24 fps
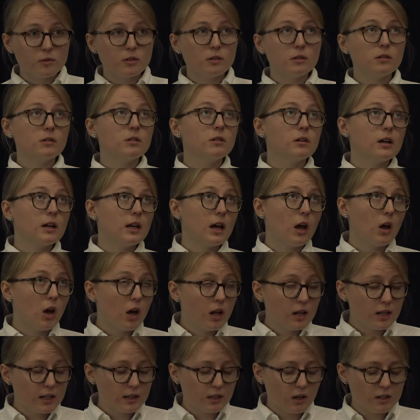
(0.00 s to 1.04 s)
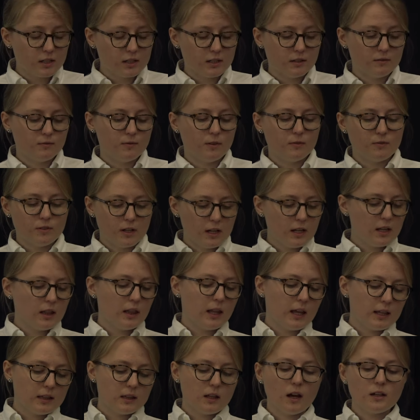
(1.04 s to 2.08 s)
so early 1915,
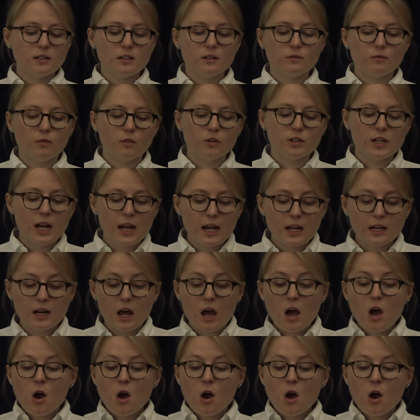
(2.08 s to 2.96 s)
late 1914,